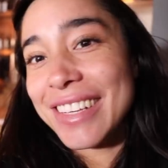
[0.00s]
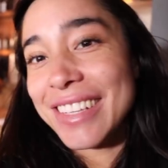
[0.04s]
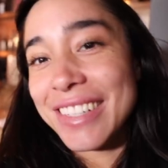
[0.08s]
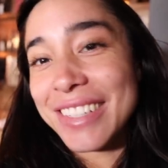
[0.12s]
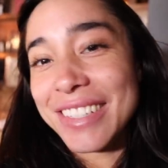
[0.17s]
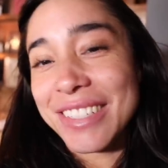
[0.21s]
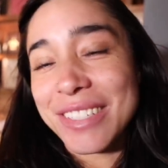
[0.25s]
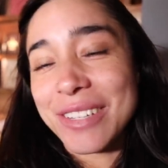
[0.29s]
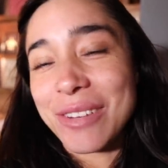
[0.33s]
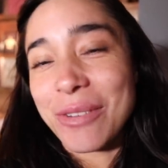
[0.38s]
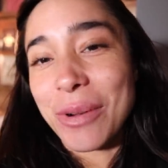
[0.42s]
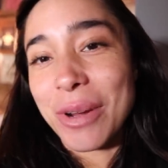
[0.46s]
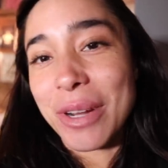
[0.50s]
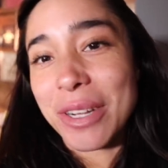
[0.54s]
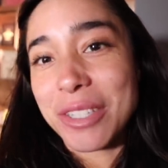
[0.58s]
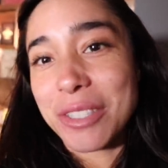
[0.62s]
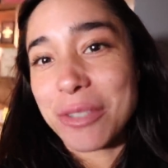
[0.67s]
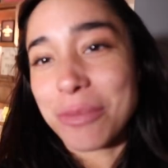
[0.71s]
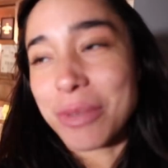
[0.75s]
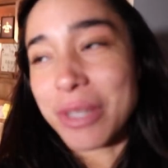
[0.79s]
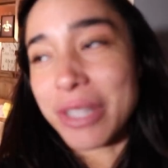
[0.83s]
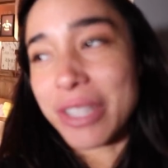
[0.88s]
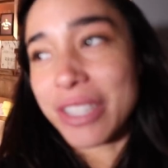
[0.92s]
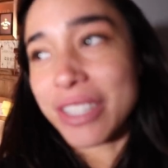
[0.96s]
he is going
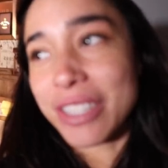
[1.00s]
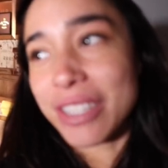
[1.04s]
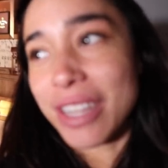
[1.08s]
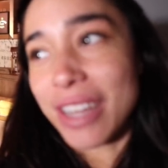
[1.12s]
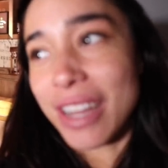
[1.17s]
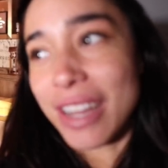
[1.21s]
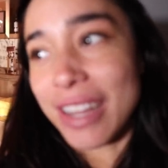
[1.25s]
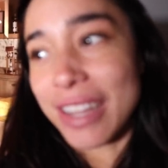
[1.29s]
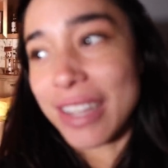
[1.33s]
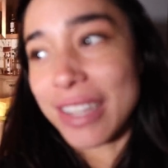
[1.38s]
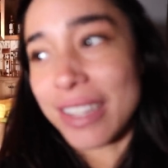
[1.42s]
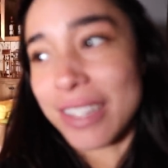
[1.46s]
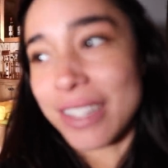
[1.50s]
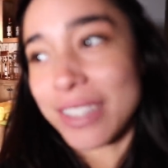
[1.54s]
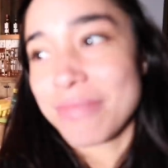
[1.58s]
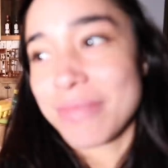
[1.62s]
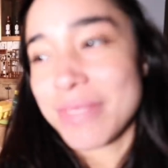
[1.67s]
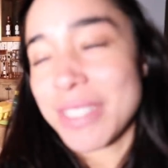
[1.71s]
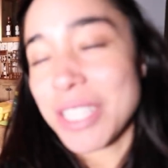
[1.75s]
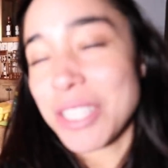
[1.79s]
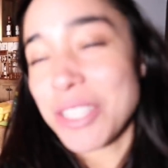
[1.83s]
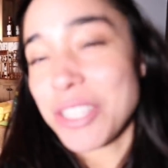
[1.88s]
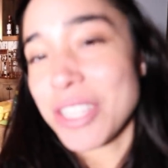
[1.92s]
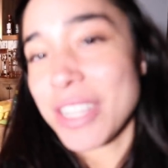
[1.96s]
to be uh,
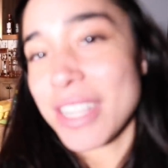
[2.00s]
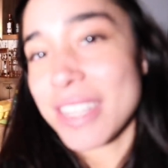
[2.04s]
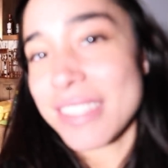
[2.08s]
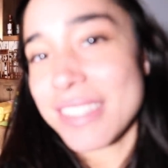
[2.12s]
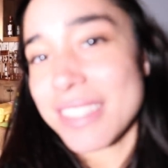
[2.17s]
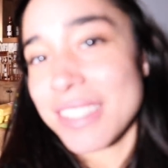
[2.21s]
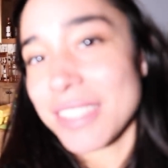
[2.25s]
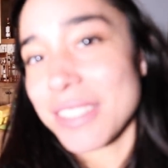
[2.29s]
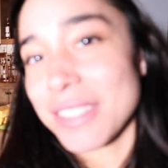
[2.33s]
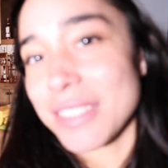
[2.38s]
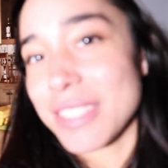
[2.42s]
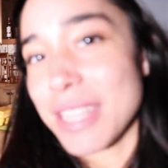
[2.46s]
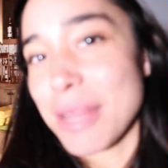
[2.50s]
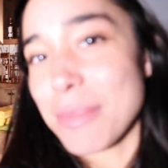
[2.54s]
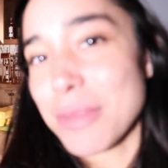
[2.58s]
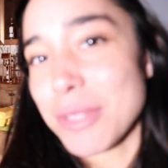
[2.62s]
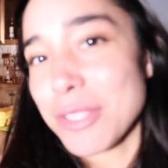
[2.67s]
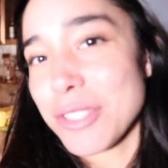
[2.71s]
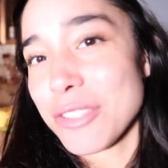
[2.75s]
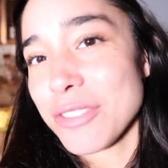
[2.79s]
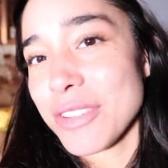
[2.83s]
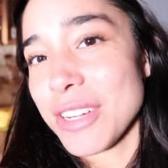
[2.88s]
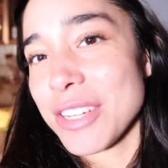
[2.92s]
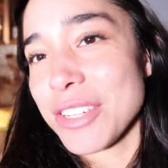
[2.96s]
teaching us little
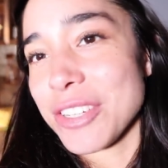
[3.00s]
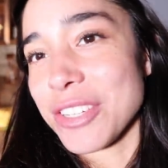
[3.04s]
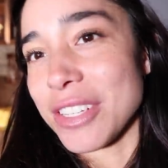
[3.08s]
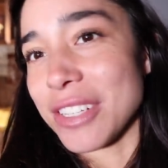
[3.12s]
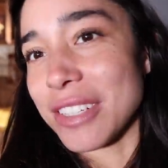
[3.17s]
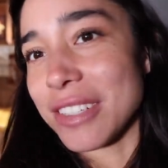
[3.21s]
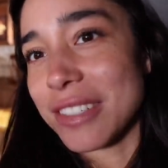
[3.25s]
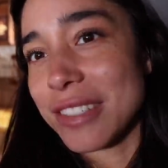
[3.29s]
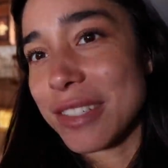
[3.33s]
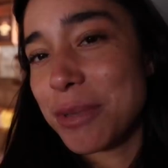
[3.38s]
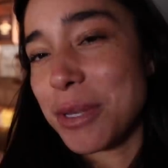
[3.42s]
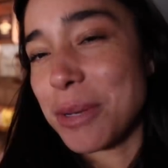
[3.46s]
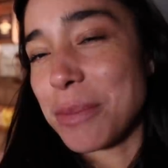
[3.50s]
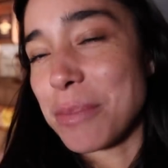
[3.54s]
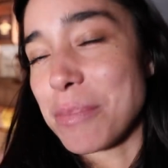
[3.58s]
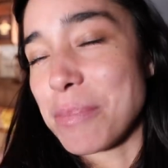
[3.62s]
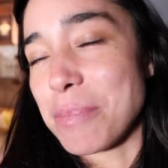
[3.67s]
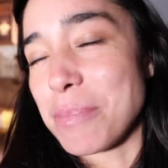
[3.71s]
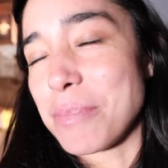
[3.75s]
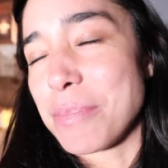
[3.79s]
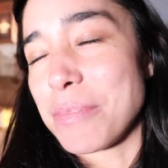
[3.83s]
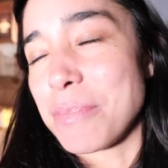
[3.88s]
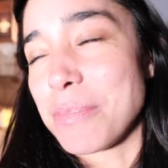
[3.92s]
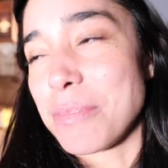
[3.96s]
demonstrations, some
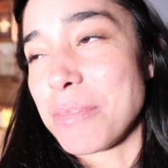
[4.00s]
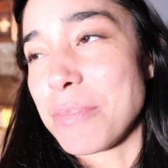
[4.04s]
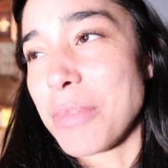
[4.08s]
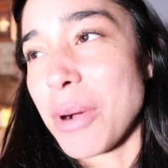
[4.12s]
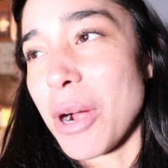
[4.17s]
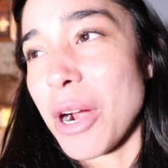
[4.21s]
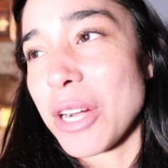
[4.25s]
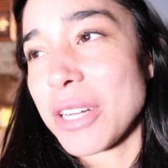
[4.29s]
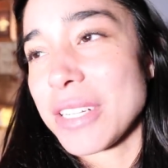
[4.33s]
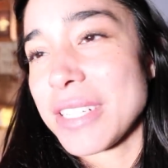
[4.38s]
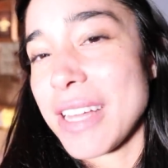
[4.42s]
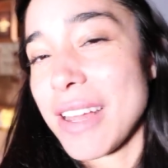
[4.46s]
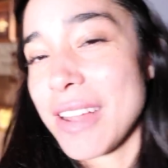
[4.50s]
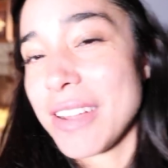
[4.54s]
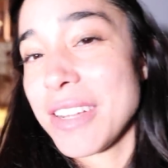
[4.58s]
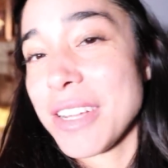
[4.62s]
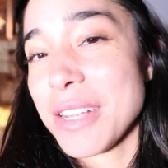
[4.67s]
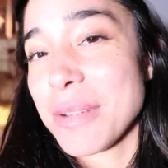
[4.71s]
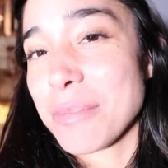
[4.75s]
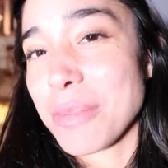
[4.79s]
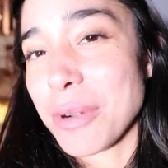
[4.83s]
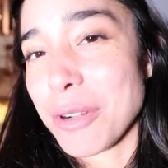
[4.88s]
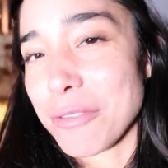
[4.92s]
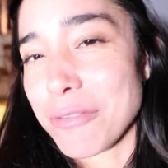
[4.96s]

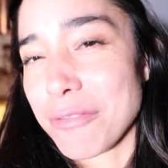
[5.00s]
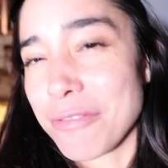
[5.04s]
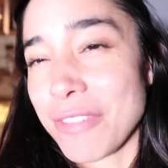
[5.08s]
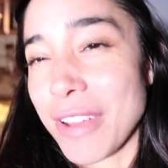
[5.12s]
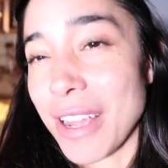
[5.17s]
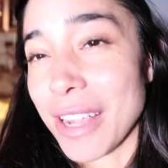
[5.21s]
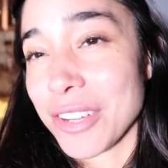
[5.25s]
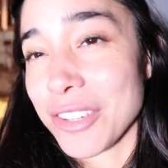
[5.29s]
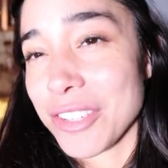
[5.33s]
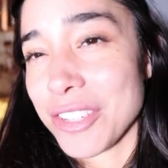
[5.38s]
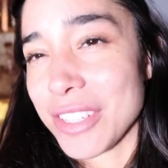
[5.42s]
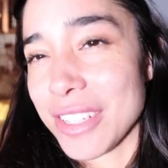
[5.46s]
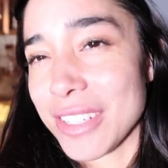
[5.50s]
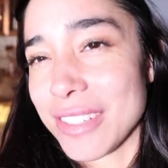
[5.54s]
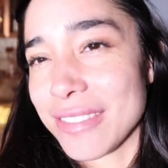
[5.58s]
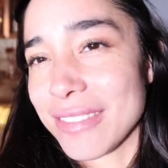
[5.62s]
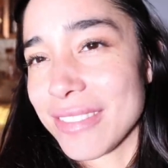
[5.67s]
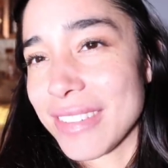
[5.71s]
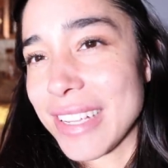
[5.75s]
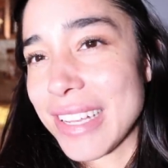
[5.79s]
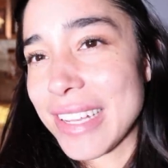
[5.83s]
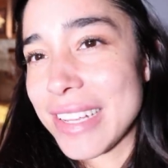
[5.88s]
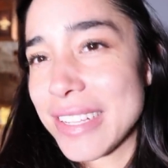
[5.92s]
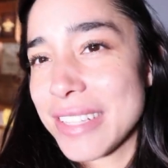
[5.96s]
bartending perfection.
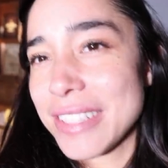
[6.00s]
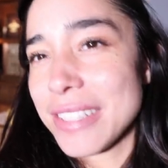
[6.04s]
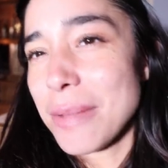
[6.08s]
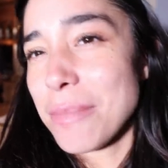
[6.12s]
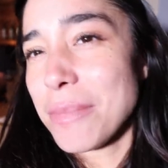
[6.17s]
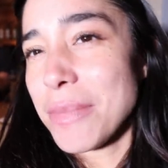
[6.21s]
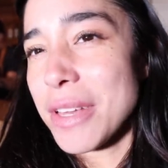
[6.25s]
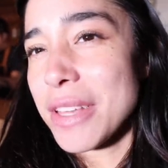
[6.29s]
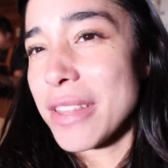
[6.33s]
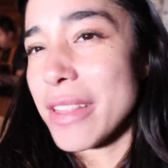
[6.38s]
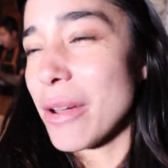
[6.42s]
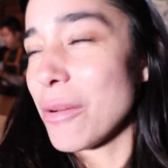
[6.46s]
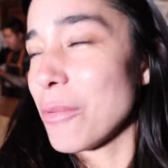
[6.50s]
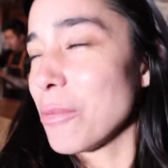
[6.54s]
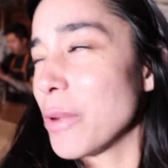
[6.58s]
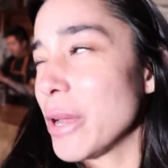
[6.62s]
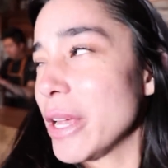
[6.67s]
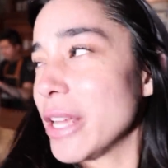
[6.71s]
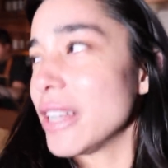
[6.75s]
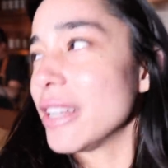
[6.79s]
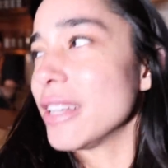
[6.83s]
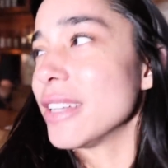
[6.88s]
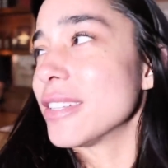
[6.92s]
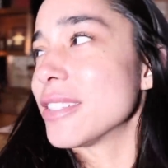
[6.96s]
Something that
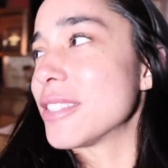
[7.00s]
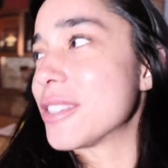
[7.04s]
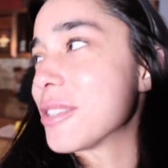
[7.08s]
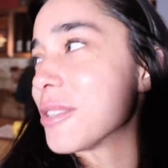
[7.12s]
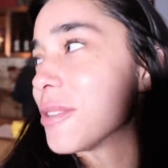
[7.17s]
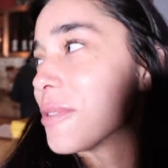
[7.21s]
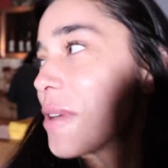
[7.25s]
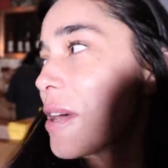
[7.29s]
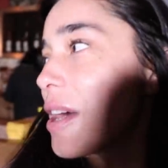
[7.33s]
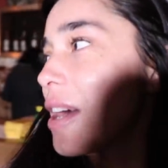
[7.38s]
we need to